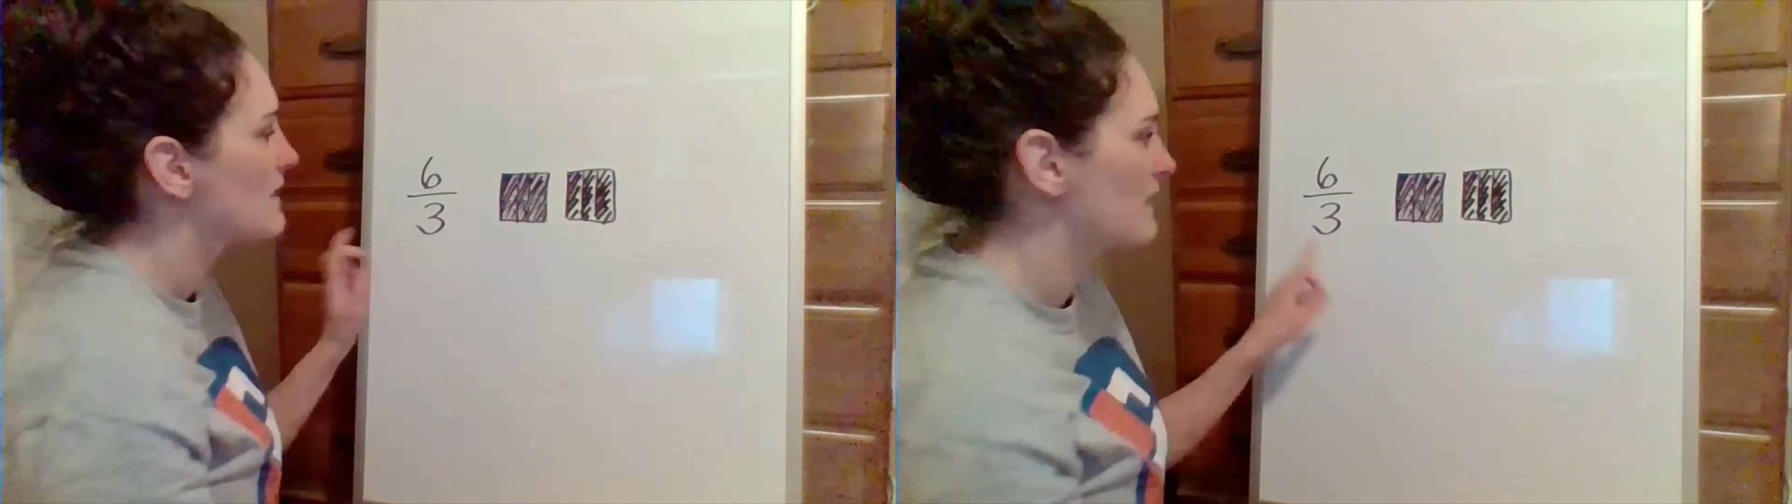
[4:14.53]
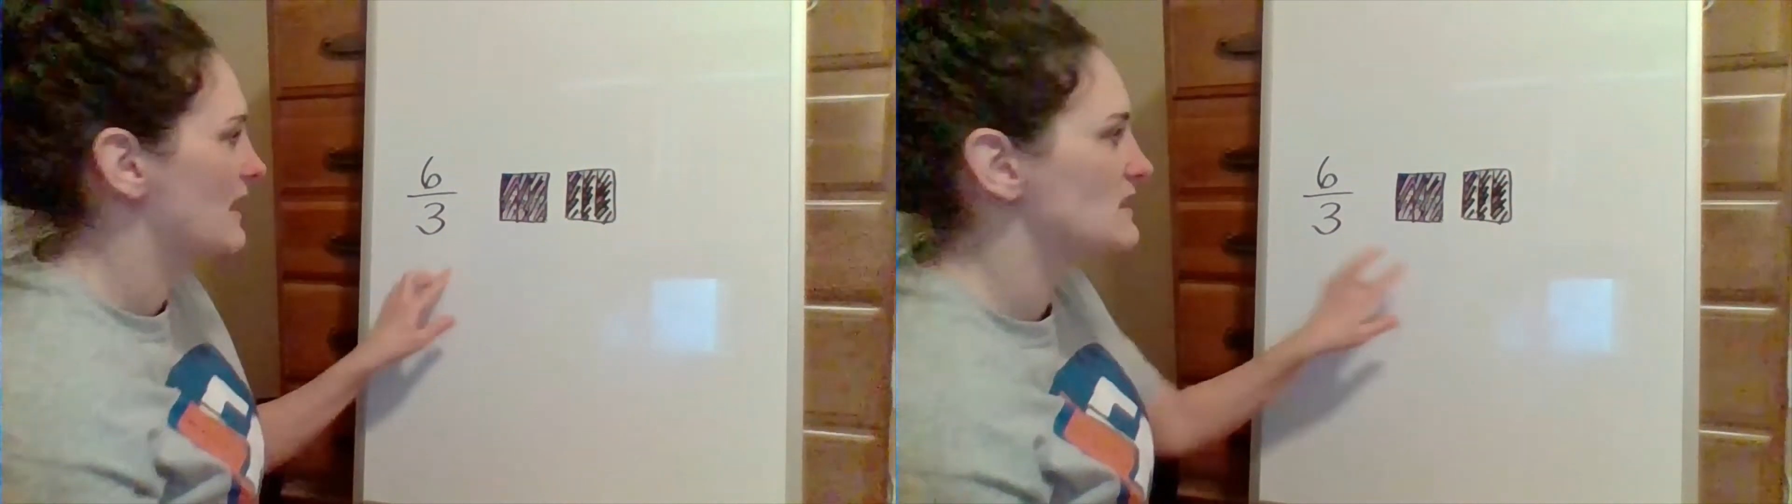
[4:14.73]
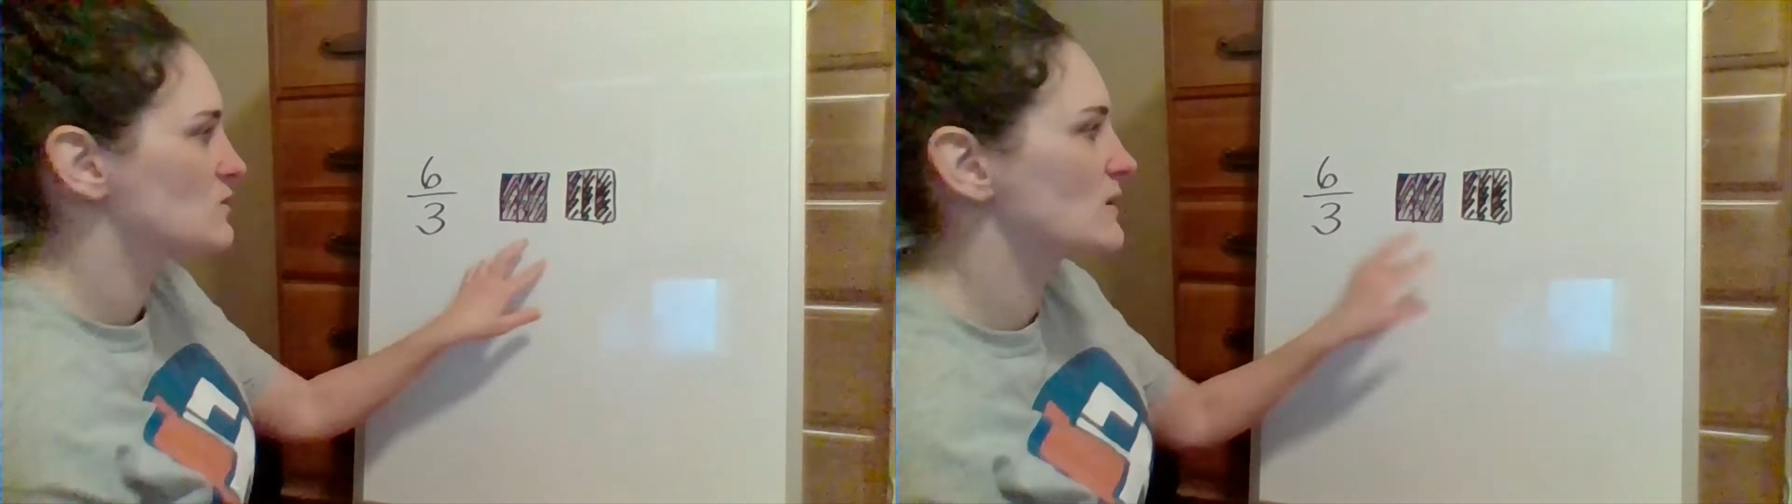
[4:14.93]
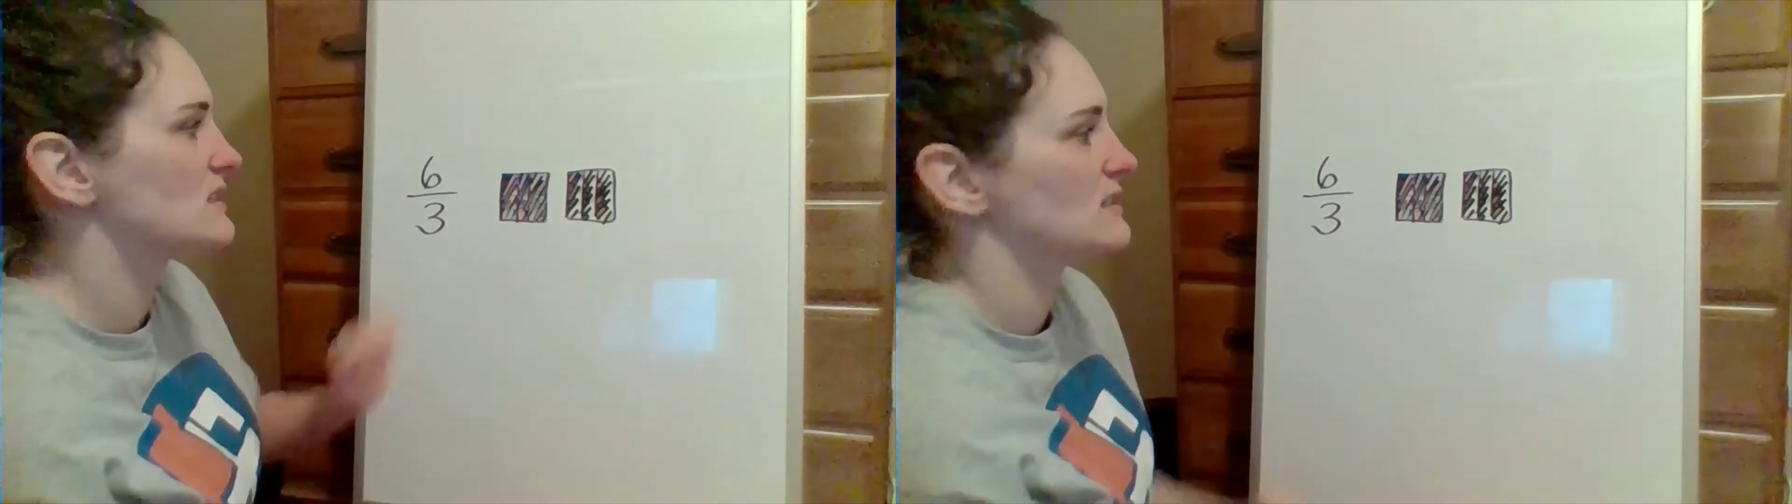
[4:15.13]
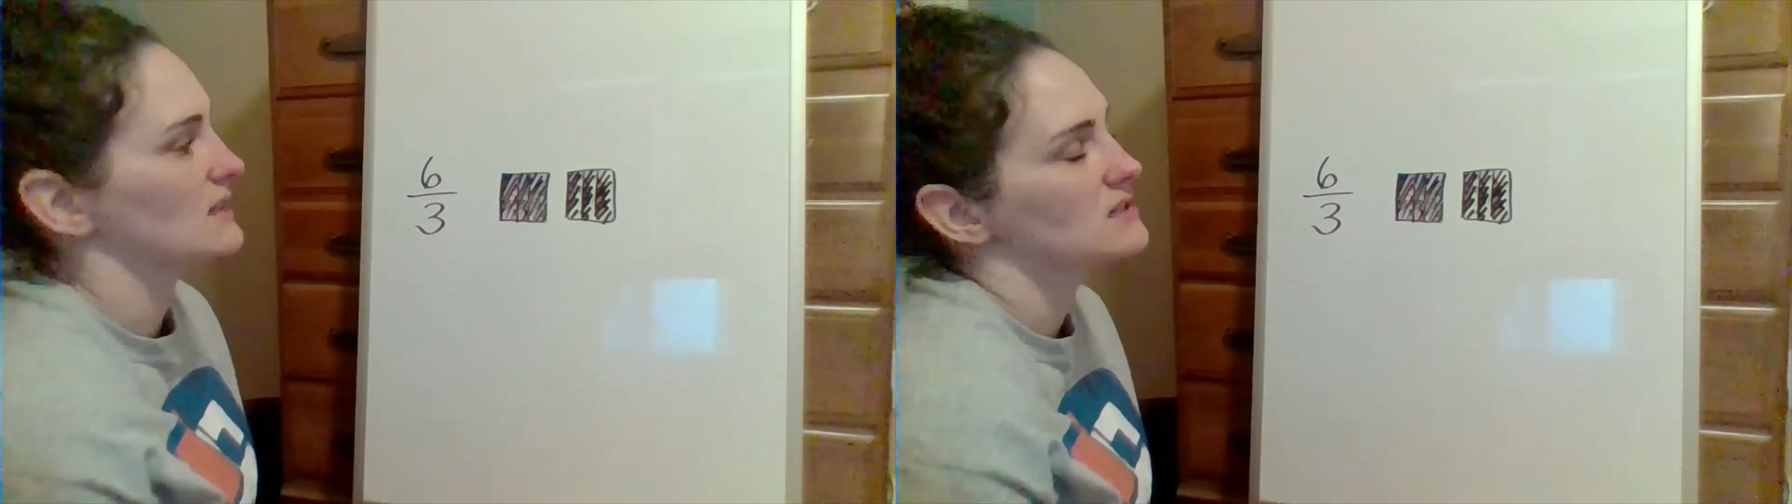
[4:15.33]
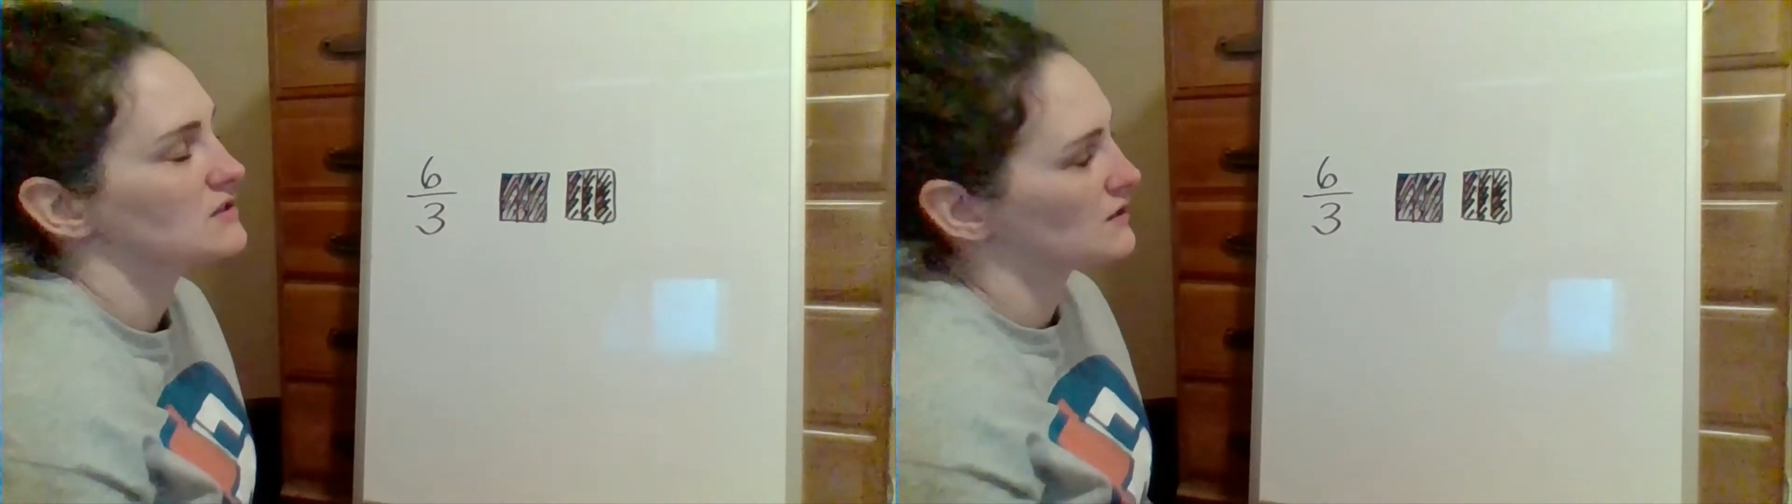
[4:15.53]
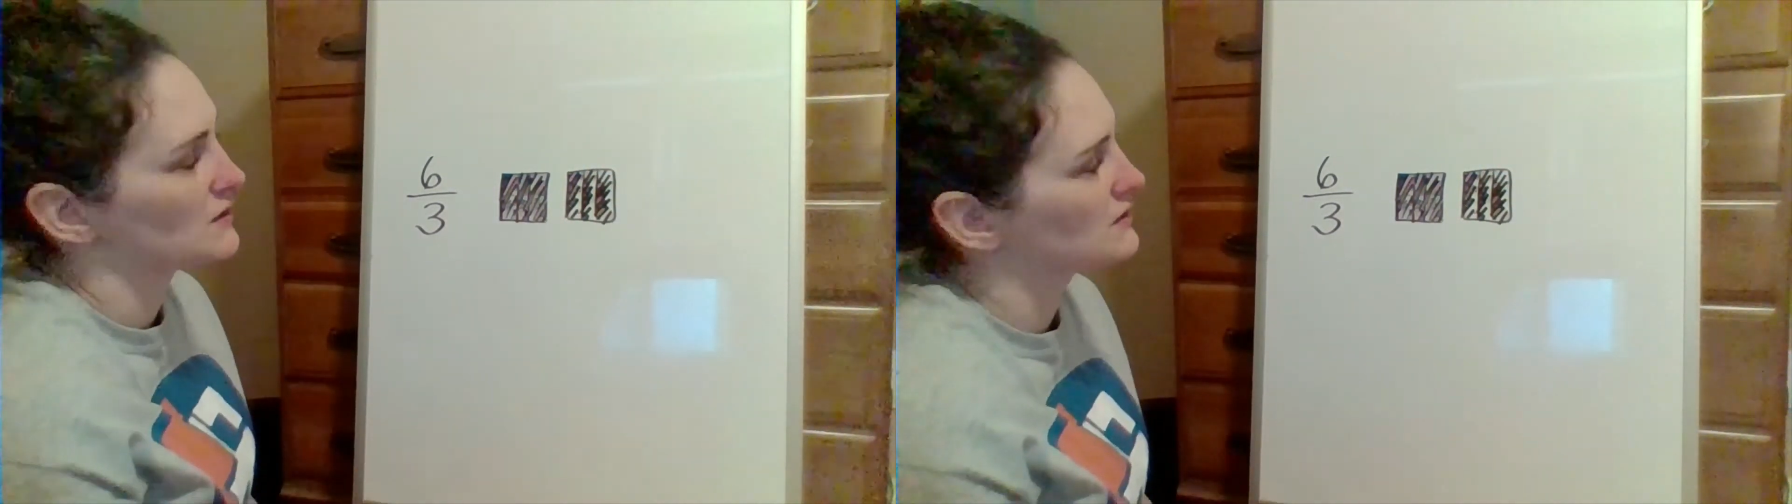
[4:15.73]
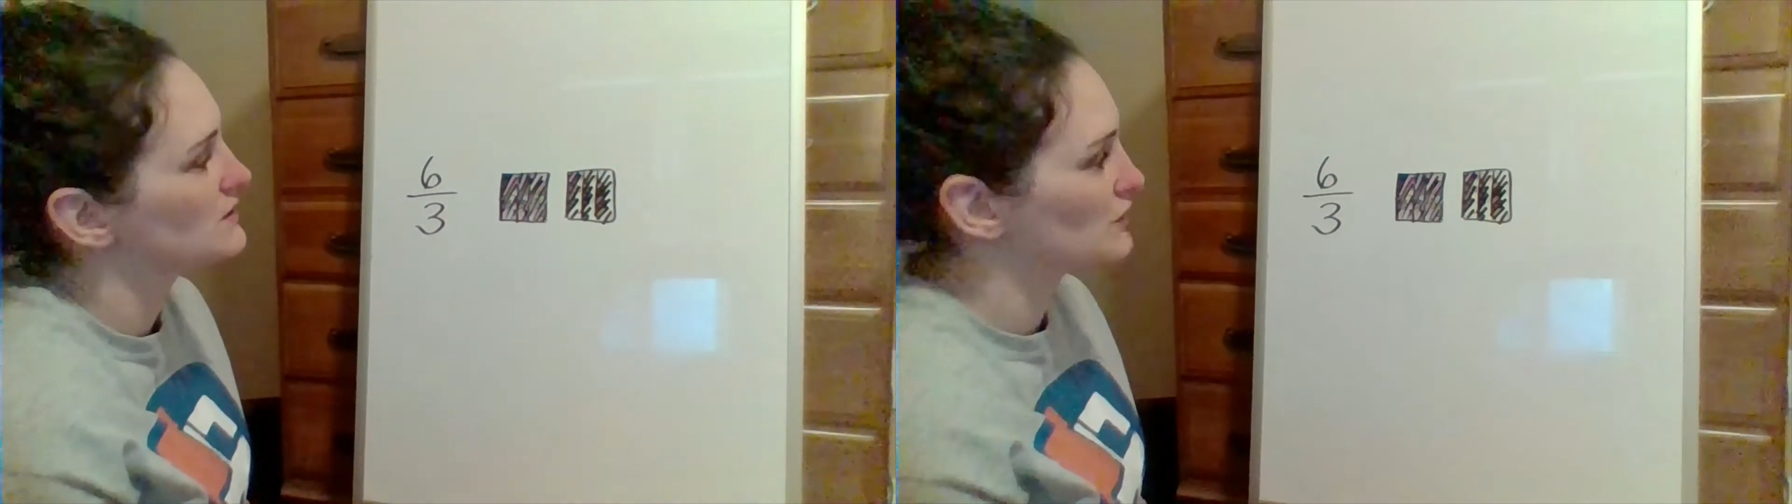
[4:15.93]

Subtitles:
That's what 6/3